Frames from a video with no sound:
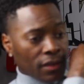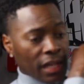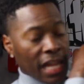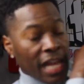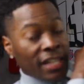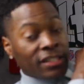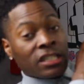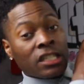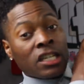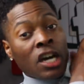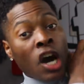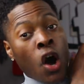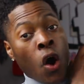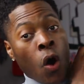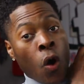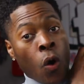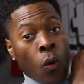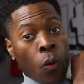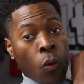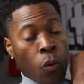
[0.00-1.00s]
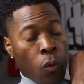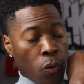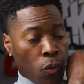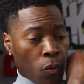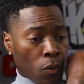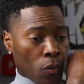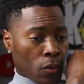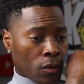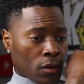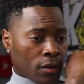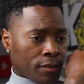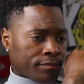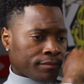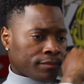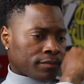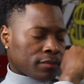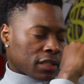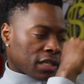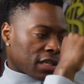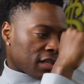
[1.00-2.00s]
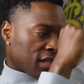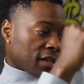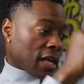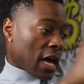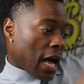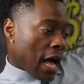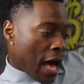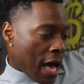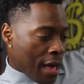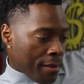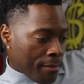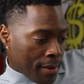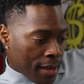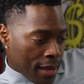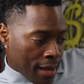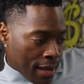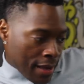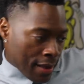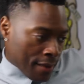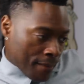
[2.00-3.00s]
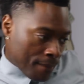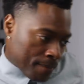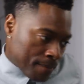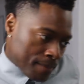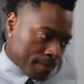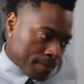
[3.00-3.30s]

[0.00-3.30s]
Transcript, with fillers: Let's go. This guy, man.